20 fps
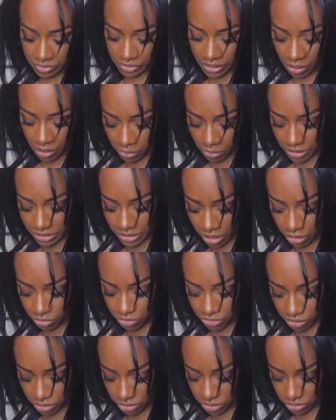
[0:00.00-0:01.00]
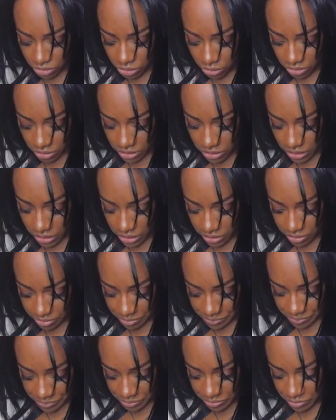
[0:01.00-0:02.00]
that was helpful towards the end.
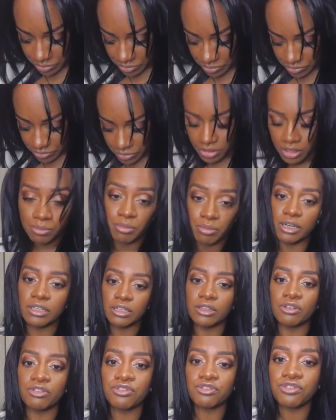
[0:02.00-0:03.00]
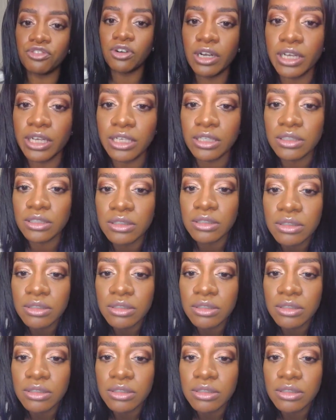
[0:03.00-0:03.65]
But in the front,